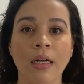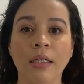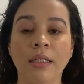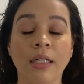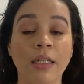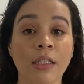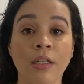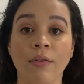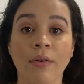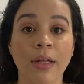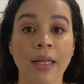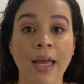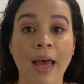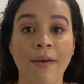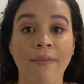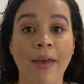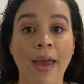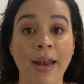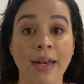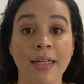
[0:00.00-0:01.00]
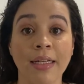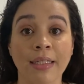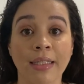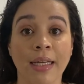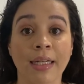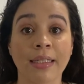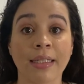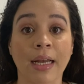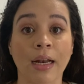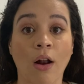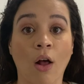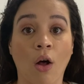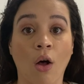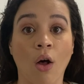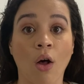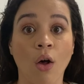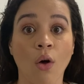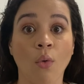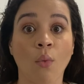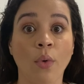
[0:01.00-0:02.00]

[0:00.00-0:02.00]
doesn't really have any scent at all,